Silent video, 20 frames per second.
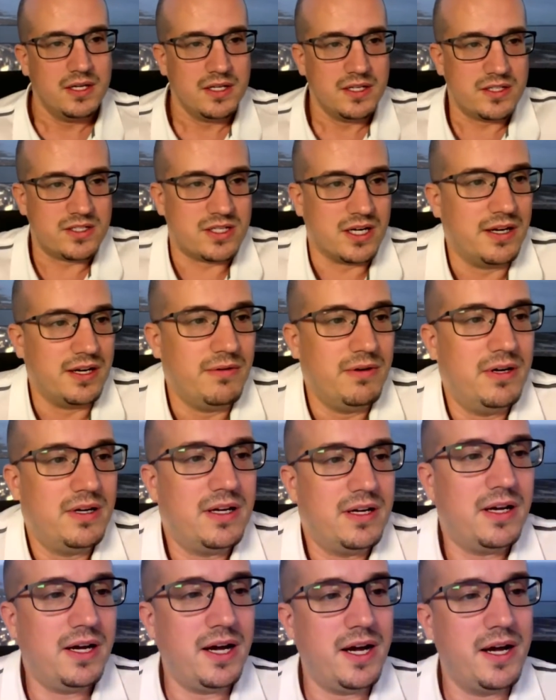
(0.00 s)
So
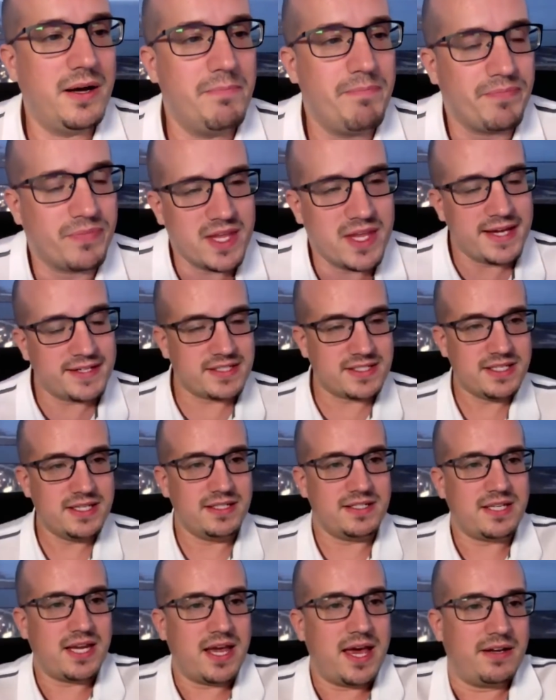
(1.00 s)

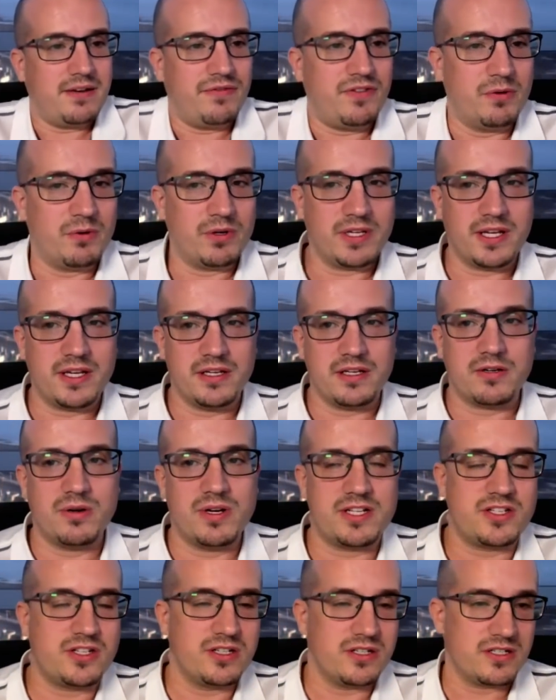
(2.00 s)
SD10, if you want to get your
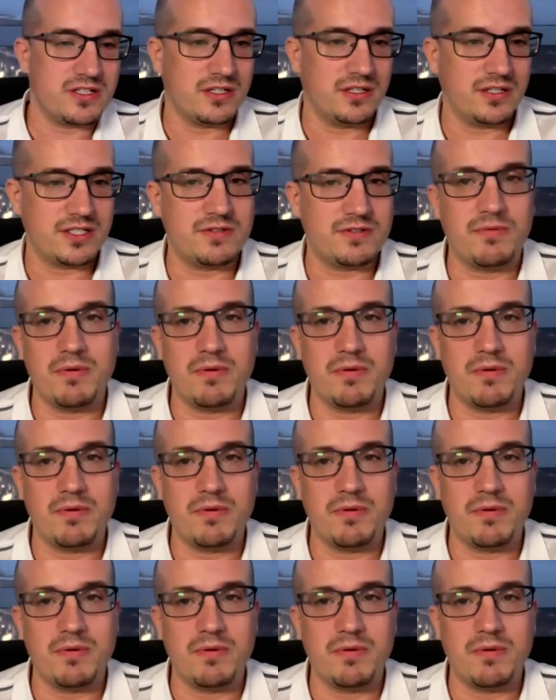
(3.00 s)
questions asked,